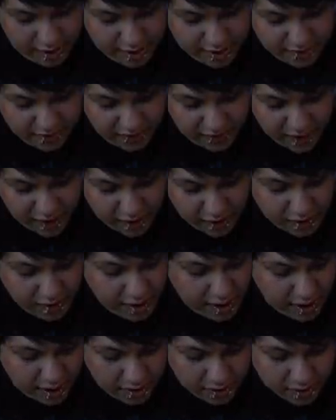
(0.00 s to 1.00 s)
lights a fire or
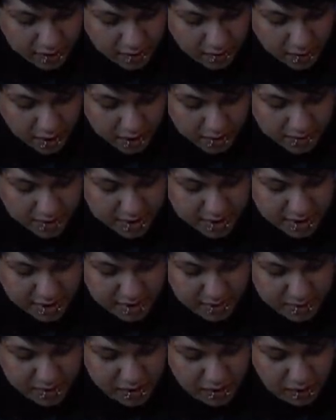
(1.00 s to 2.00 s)
candle to welcome the
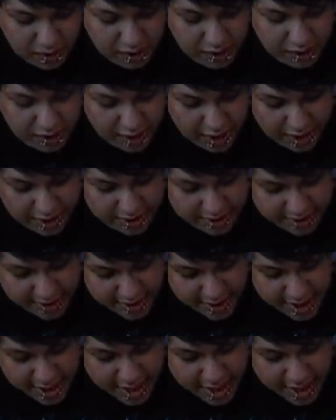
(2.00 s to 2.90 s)
sun's returning light.